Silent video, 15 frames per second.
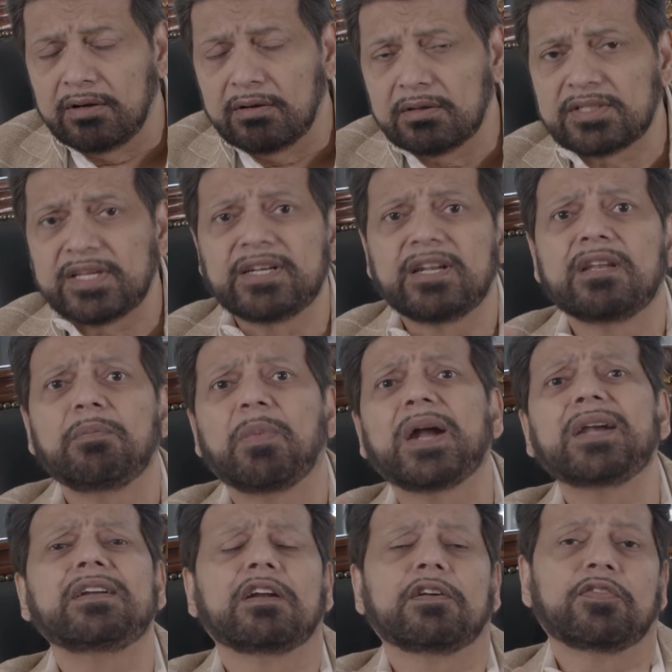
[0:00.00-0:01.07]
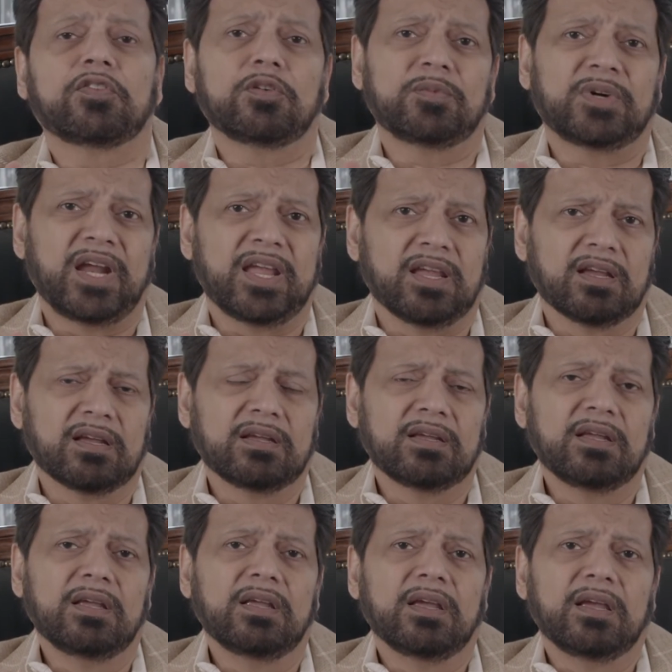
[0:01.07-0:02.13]
send a reminder from Wrike
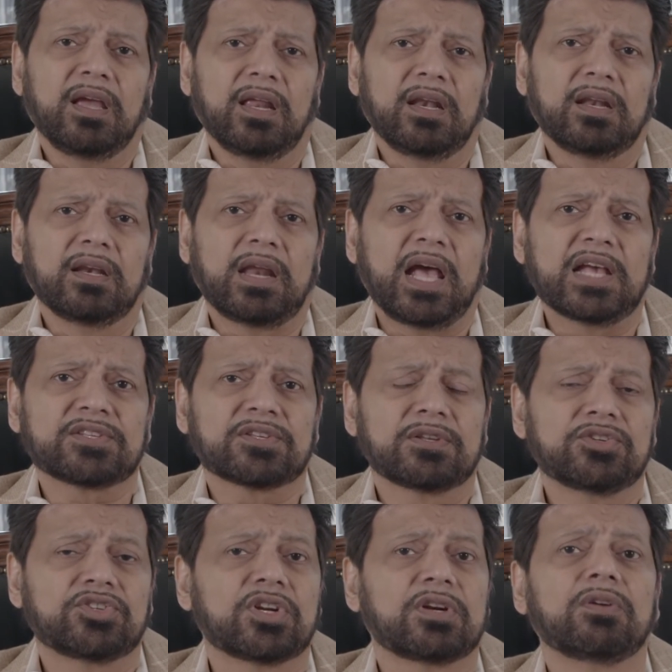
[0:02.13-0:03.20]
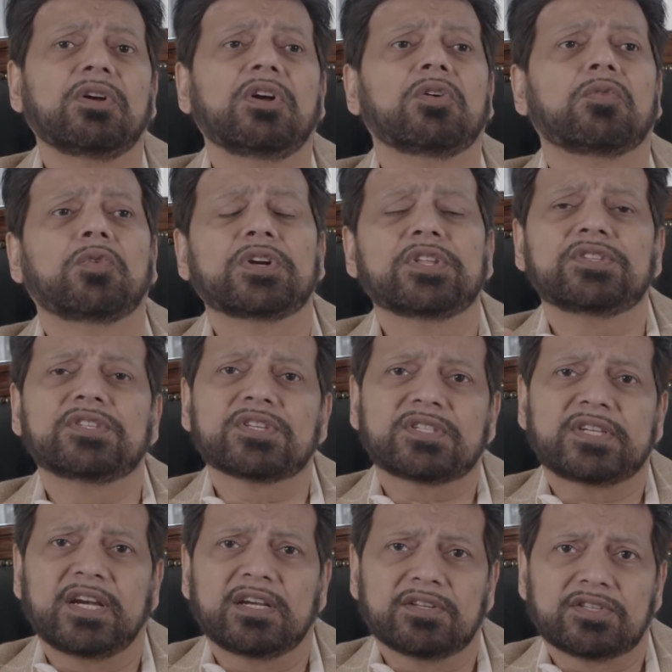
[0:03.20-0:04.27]
and then ask Richard, what is the
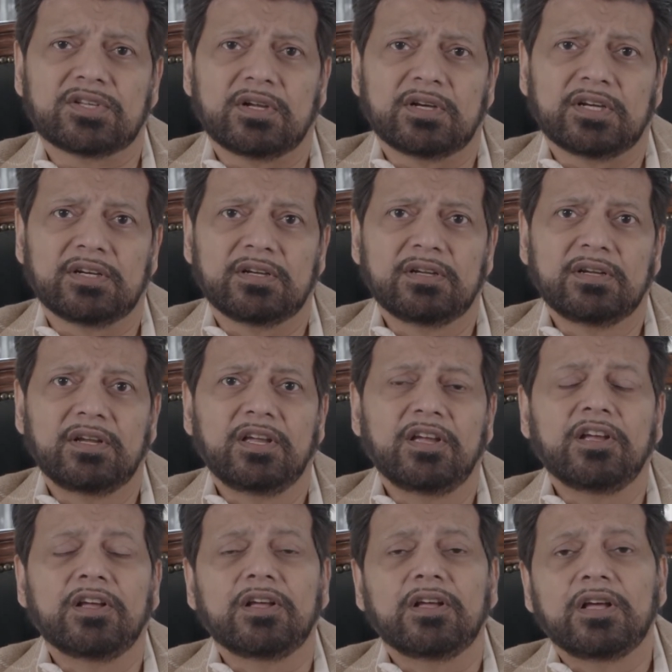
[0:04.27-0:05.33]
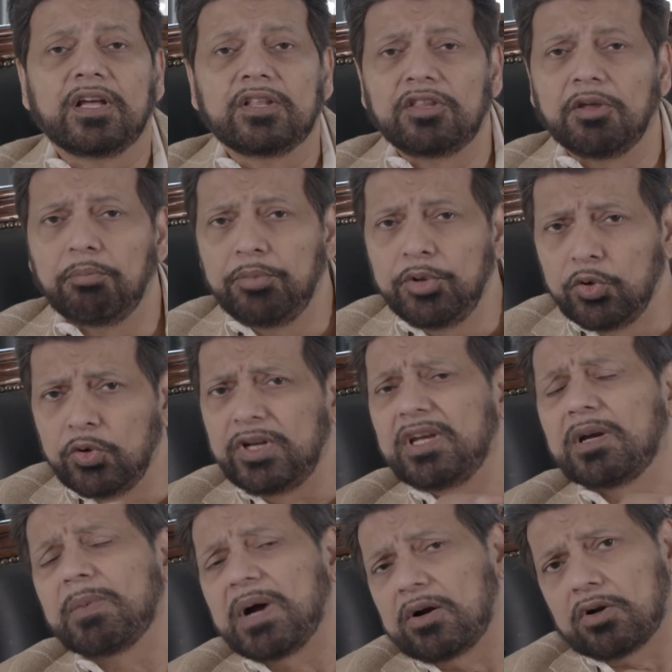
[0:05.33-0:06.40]
status on it? The beauty
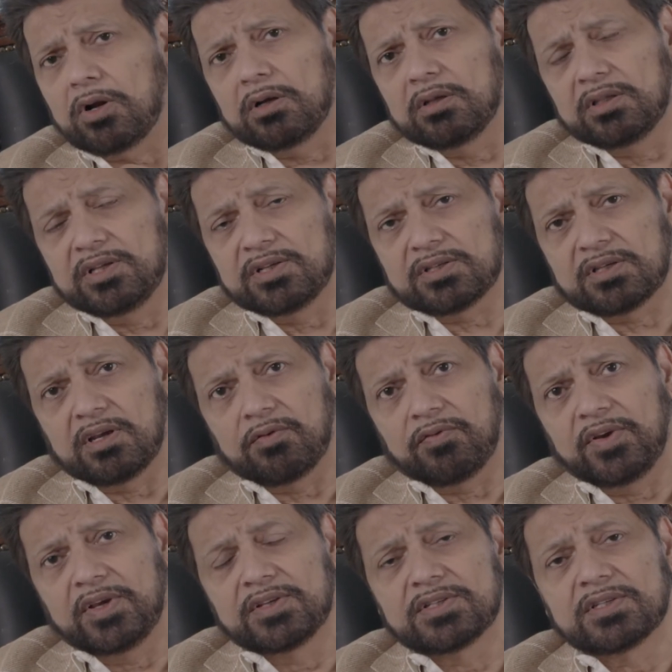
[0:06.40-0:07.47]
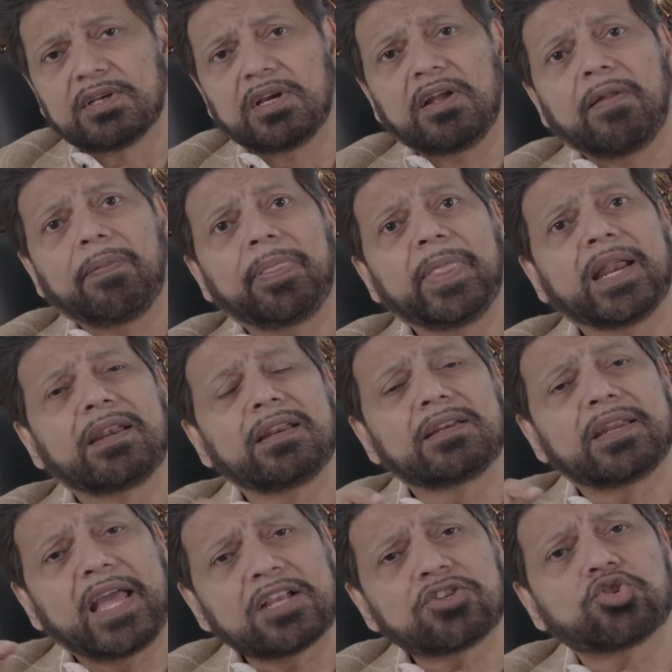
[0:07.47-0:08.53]
about all this stuff is that it
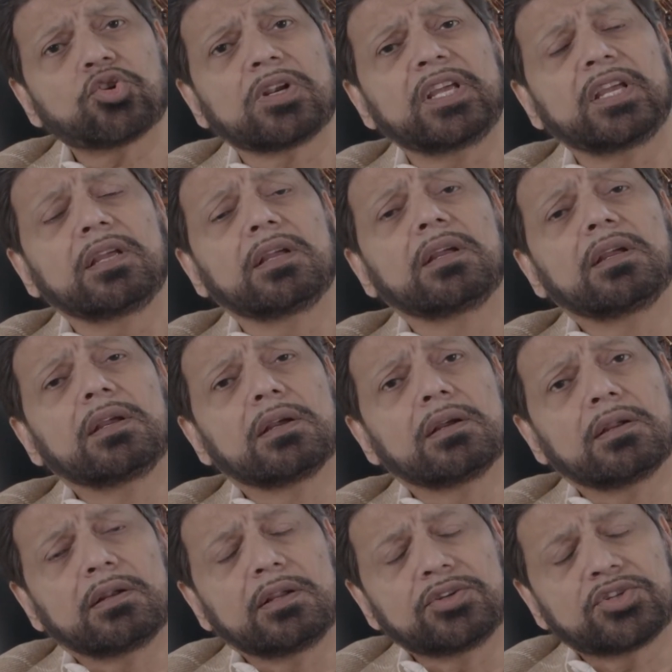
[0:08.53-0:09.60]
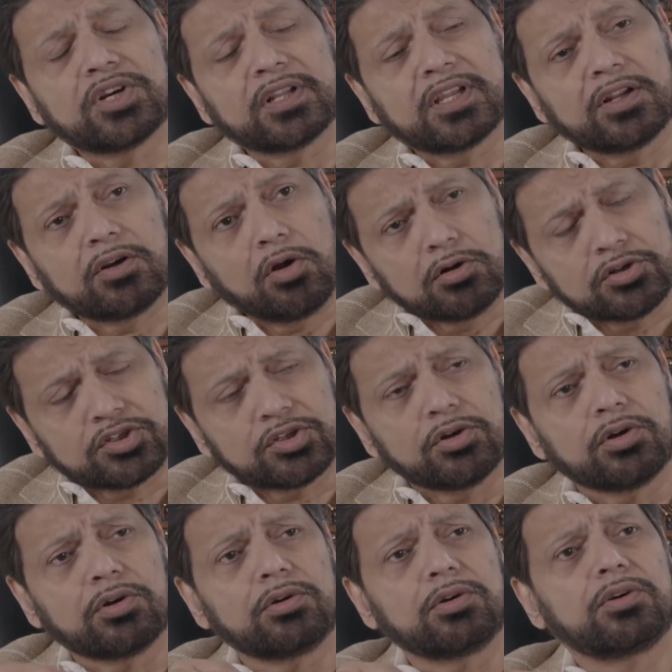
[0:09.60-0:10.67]
actually Richard can
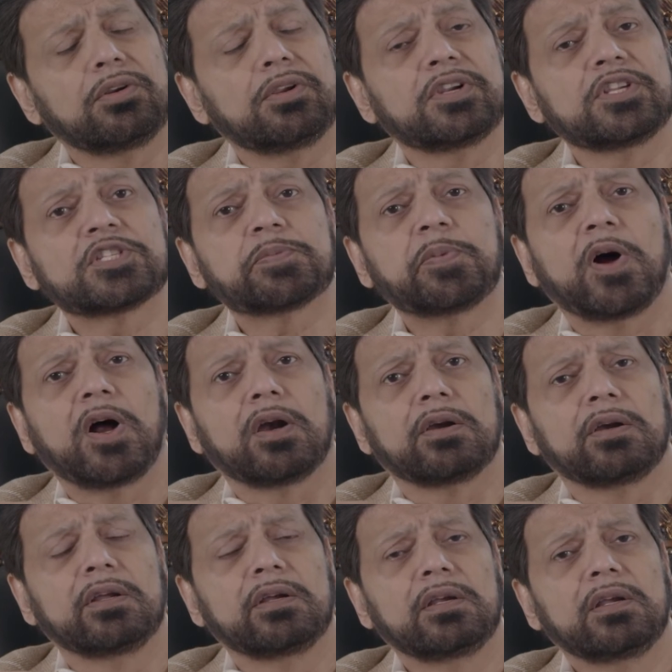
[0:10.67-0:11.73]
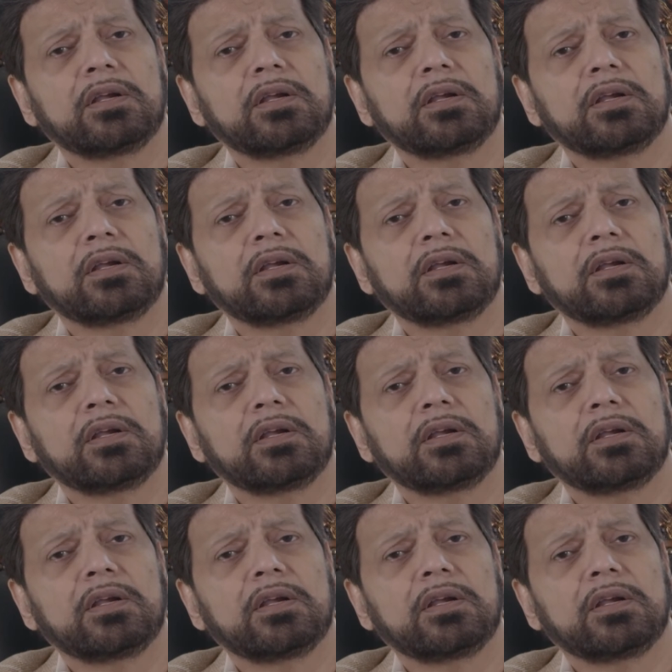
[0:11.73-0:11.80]
also respond